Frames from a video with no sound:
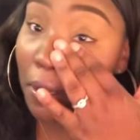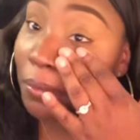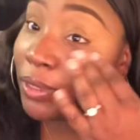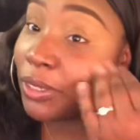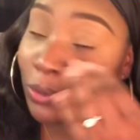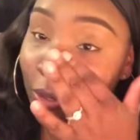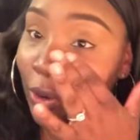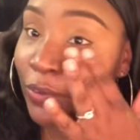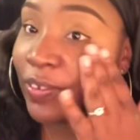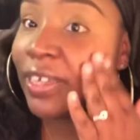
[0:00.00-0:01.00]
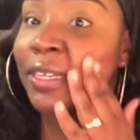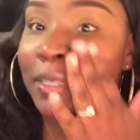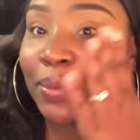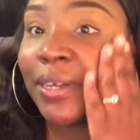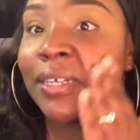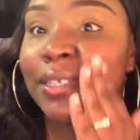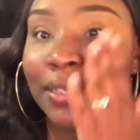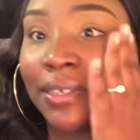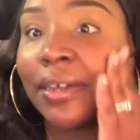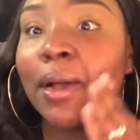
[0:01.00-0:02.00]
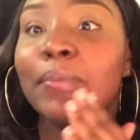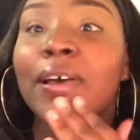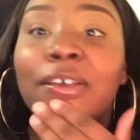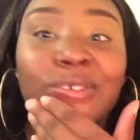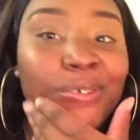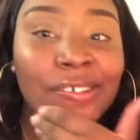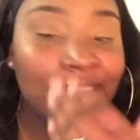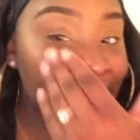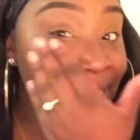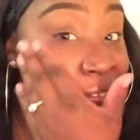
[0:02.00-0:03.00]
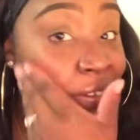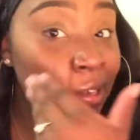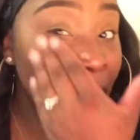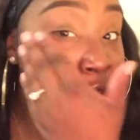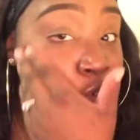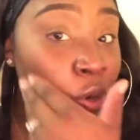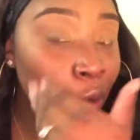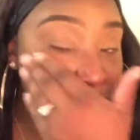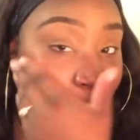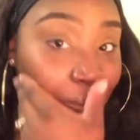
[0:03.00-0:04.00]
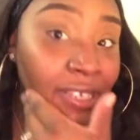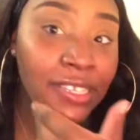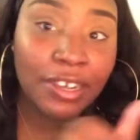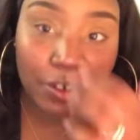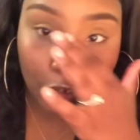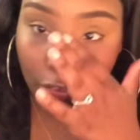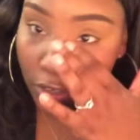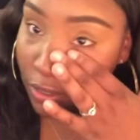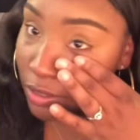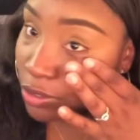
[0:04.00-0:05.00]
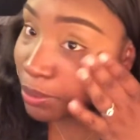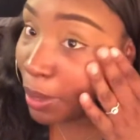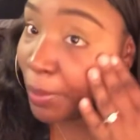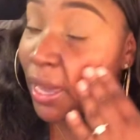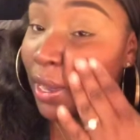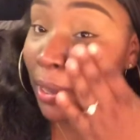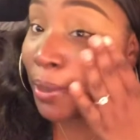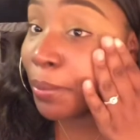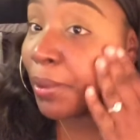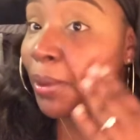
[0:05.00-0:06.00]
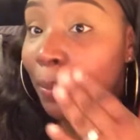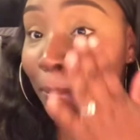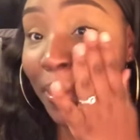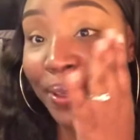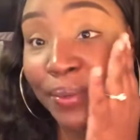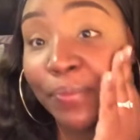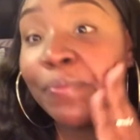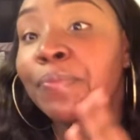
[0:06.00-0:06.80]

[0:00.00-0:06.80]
I'm a little nervous because I'm not used to recording myself do my makeup. But